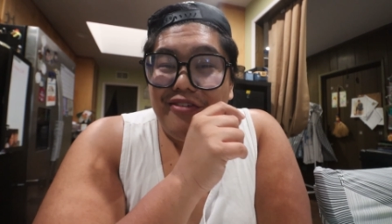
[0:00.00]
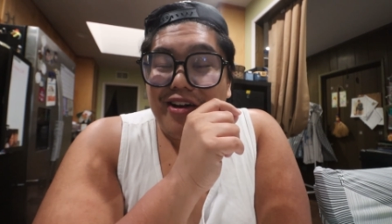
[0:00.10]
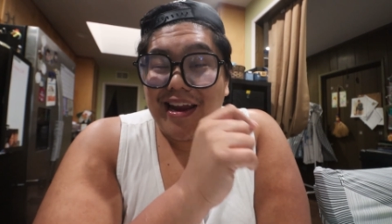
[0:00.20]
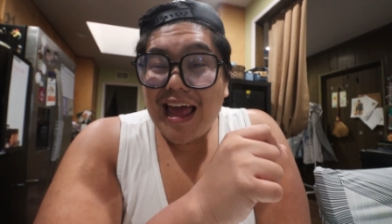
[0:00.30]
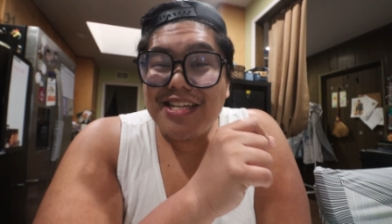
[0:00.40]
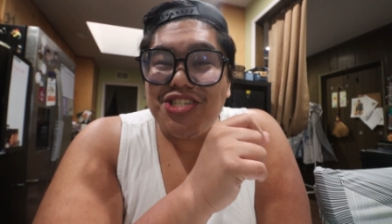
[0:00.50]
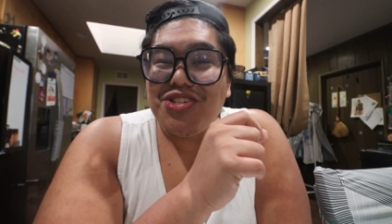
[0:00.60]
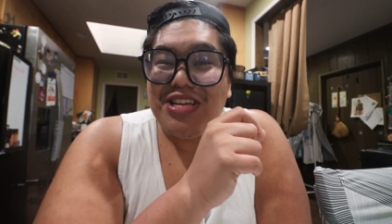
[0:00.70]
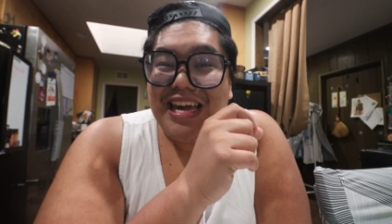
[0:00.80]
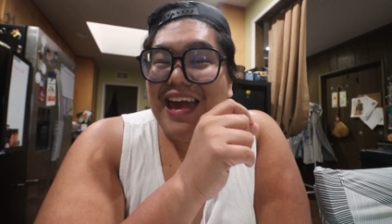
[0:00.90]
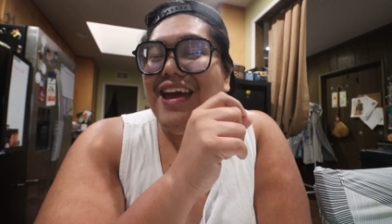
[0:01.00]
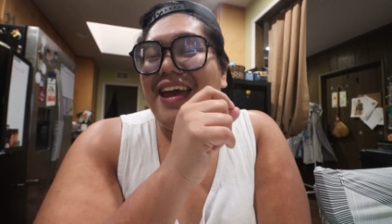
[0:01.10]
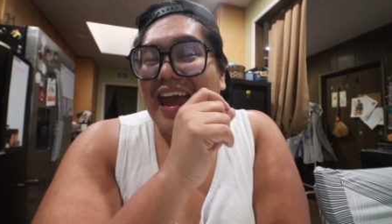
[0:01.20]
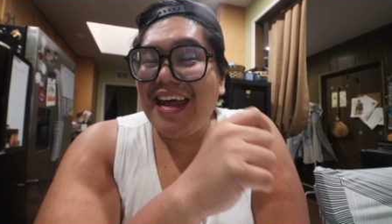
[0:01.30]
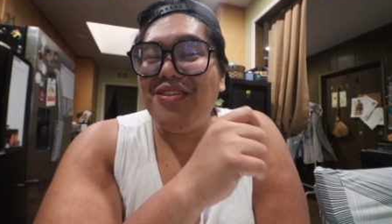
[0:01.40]
financially,
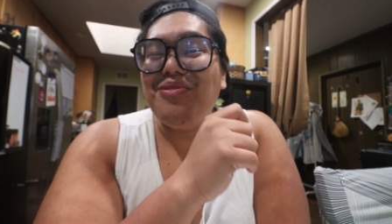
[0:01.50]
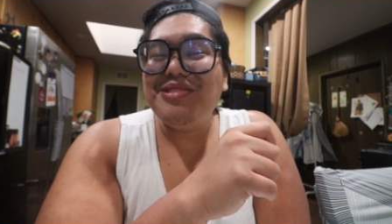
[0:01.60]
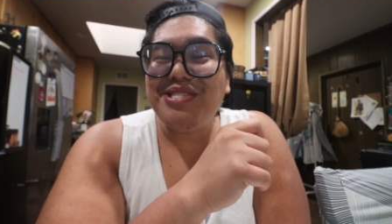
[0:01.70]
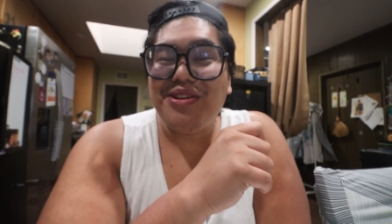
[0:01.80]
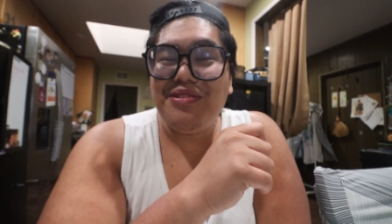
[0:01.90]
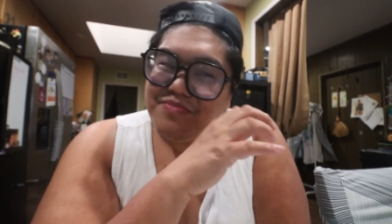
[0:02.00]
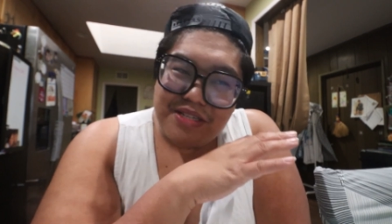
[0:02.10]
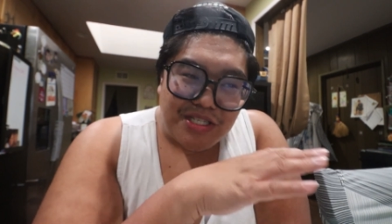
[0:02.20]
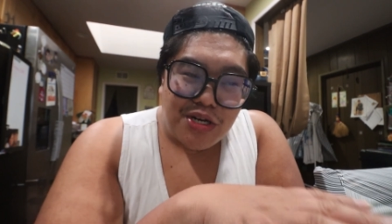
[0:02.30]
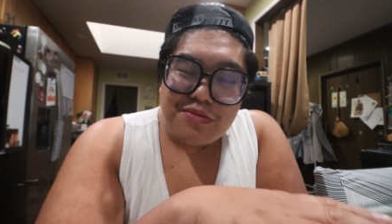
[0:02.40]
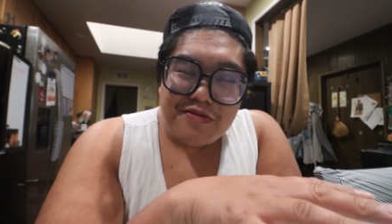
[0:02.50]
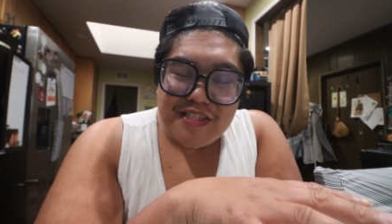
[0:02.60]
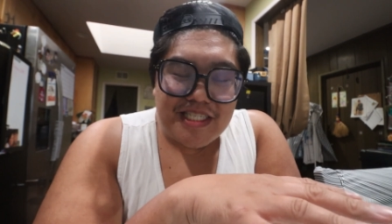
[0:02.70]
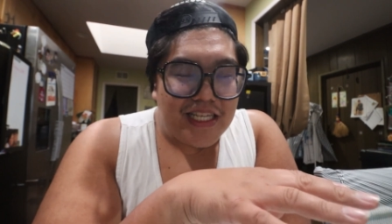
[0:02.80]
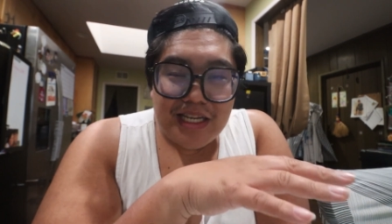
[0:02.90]
and also in terms of
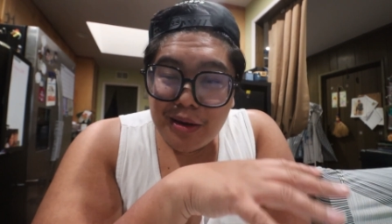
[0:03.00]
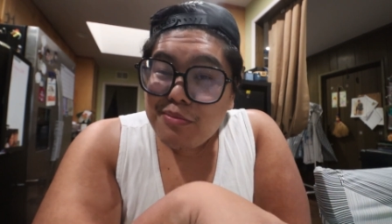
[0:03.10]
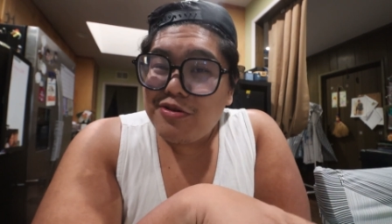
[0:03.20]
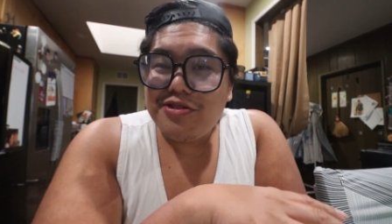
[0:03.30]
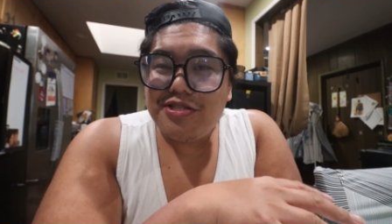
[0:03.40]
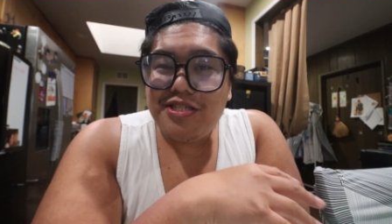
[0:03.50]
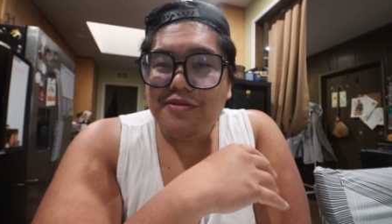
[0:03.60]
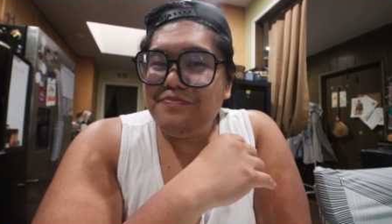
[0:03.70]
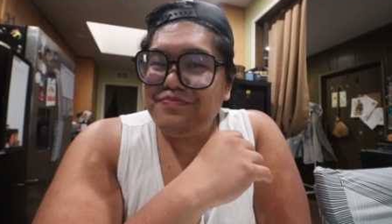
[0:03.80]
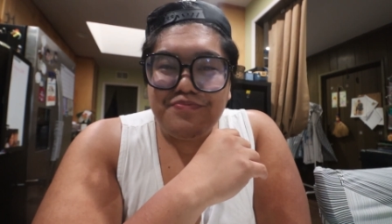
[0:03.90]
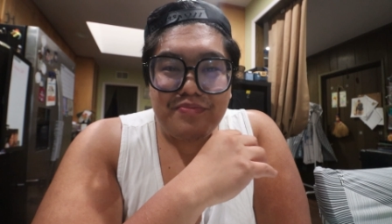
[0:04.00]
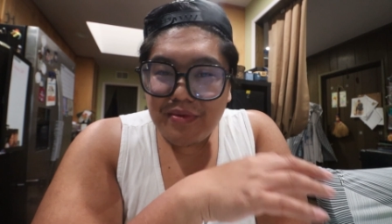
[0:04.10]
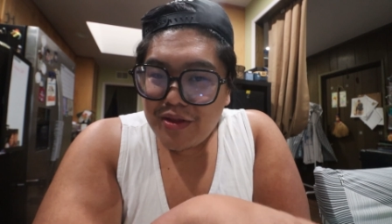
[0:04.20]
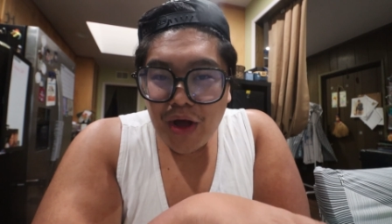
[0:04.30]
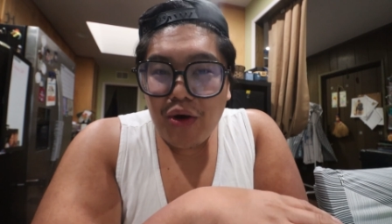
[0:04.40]
just the numbers,
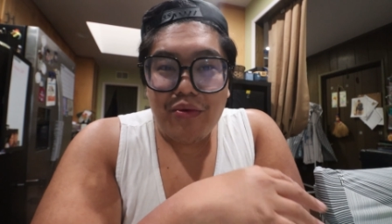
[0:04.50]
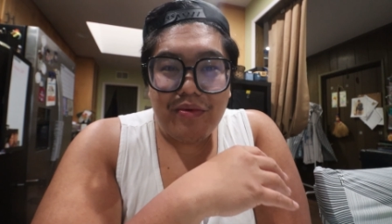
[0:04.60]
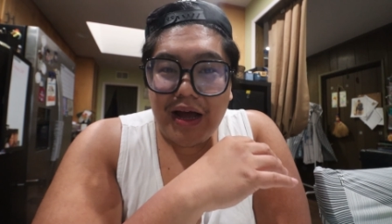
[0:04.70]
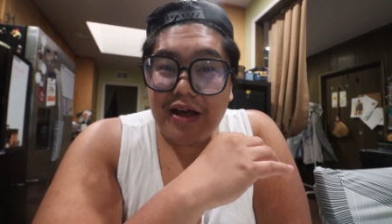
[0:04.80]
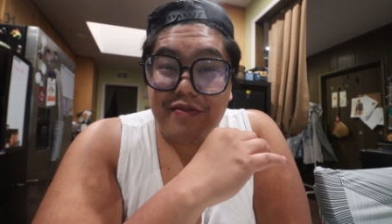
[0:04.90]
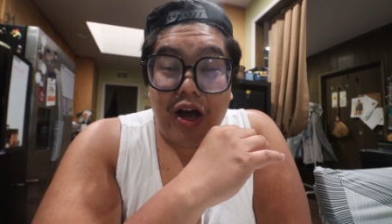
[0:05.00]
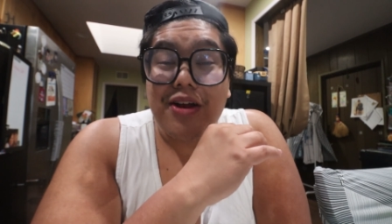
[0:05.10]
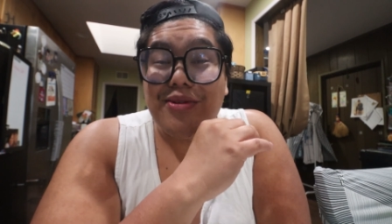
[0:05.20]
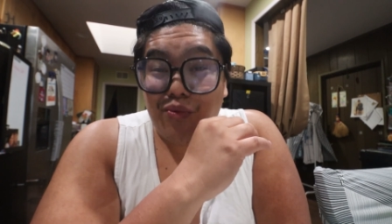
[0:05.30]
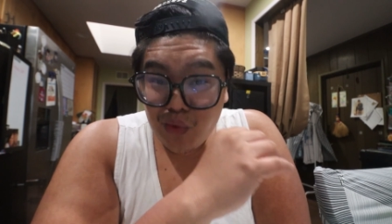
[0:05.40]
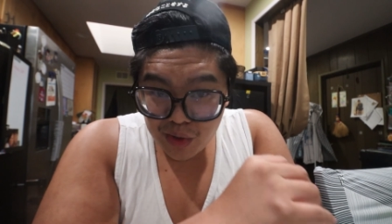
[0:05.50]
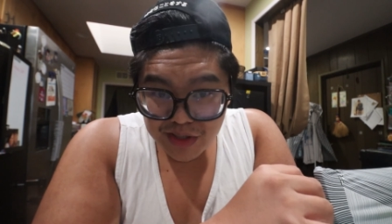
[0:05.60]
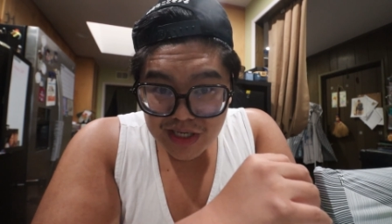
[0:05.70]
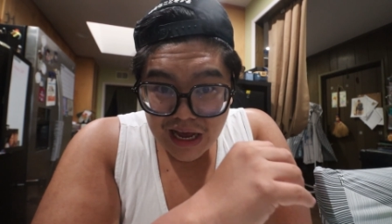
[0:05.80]
no, I've gotten worse.